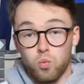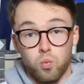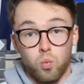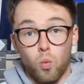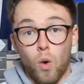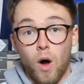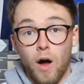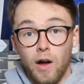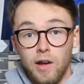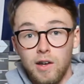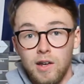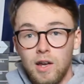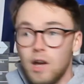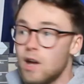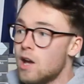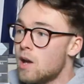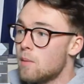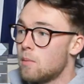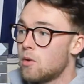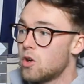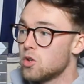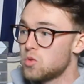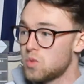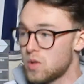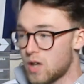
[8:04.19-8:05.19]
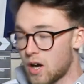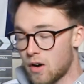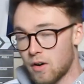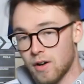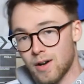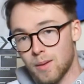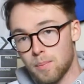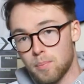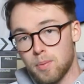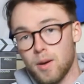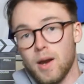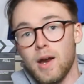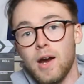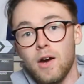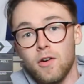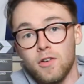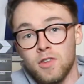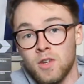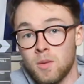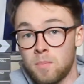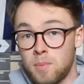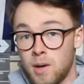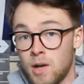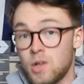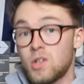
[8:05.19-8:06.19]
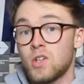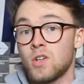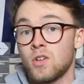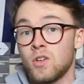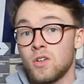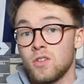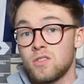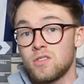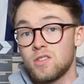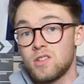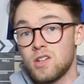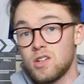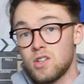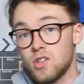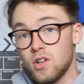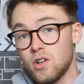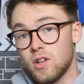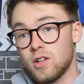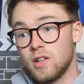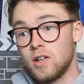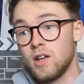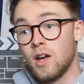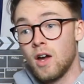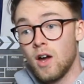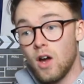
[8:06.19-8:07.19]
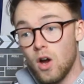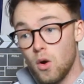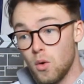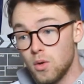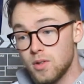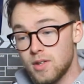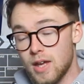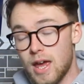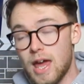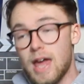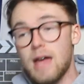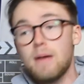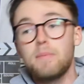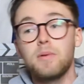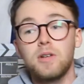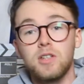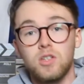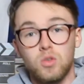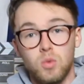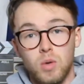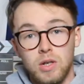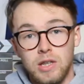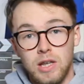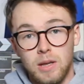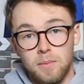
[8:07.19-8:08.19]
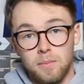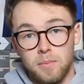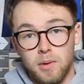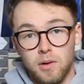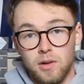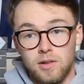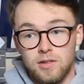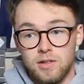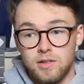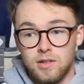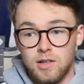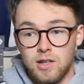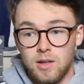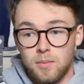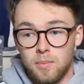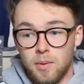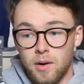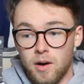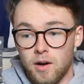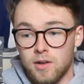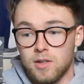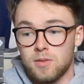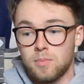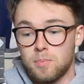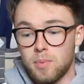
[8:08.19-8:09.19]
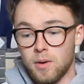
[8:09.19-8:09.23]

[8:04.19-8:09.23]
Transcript: Why? Because we now had a player on the pitch in Hudson-Odoi who was able to swing them balls into the box.